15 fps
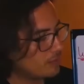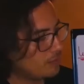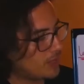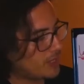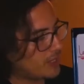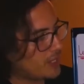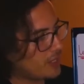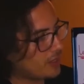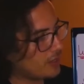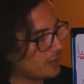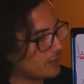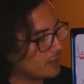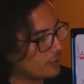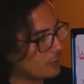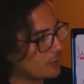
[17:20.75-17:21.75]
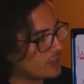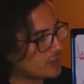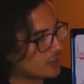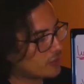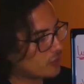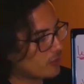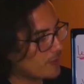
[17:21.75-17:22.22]
But here we
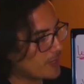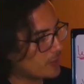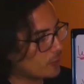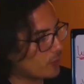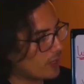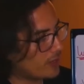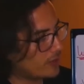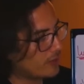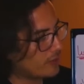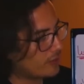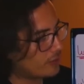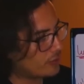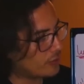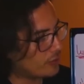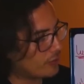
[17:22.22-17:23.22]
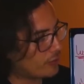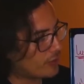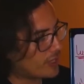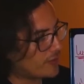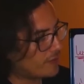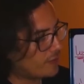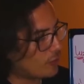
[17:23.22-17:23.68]
start to repeat 1, 2,
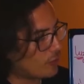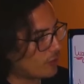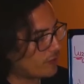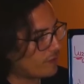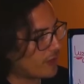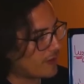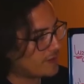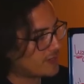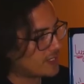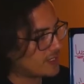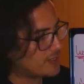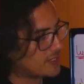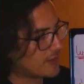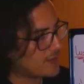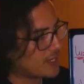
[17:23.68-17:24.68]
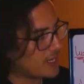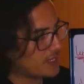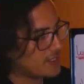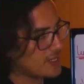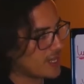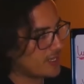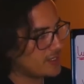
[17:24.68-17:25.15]
3, 4, 5, 6, 7, 8,
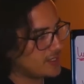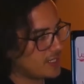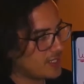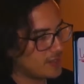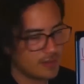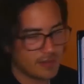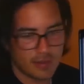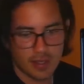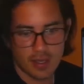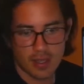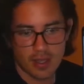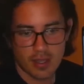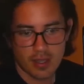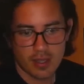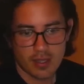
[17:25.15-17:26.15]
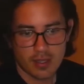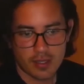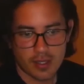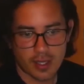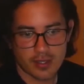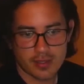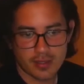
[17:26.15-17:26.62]
9, 10.
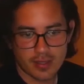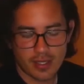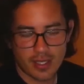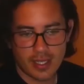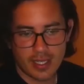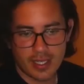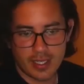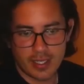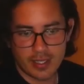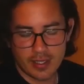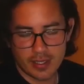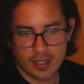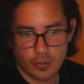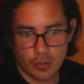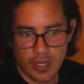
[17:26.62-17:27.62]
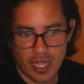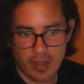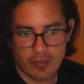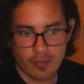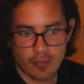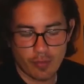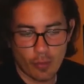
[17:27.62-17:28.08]
Yes, we
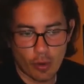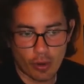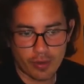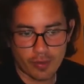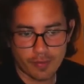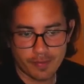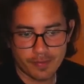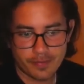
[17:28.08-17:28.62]
have more.